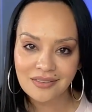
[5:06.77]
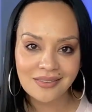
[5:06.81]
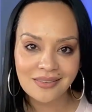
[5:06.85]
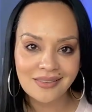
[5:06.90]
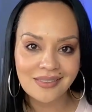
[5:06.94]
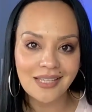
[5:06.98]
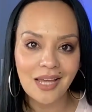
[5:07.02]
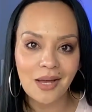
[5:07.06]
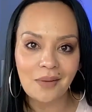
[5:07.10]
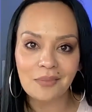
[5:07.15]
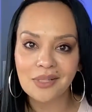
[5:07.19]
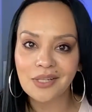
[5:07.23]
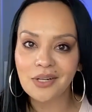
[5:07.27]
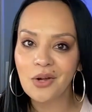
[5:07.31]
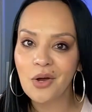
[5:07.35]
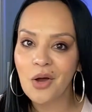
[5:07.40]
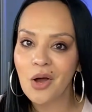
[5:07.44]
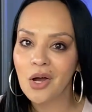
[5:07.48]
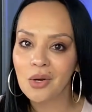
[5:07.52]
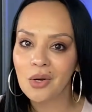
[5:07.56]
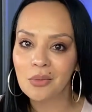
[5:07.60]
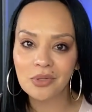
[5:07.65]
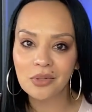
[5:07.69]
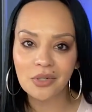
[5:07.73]
some little
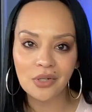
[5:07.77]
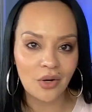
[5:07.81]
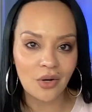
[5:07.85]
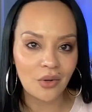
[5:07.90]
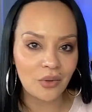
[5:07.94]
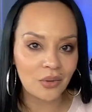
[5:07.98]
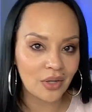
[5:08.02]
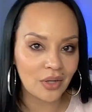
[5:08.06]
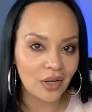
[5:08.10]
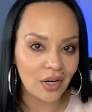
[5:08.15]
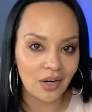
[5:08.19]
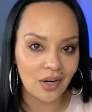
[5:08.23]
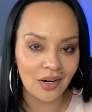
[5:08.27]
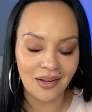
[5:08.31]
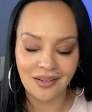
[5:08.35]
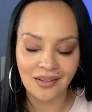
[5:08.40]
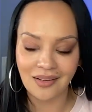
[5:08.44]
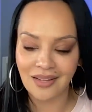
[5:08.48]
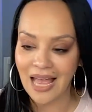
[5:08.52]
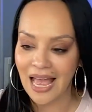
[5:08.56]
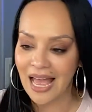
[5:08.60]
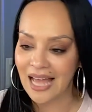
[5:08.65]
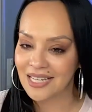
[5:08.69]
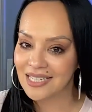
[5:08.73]
homegrown girl
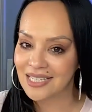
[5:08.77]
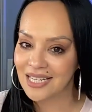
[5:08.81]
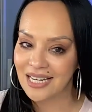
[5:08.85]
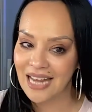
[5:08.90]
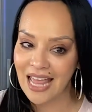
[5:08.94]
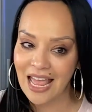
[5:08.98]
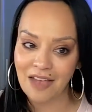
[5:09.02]
had done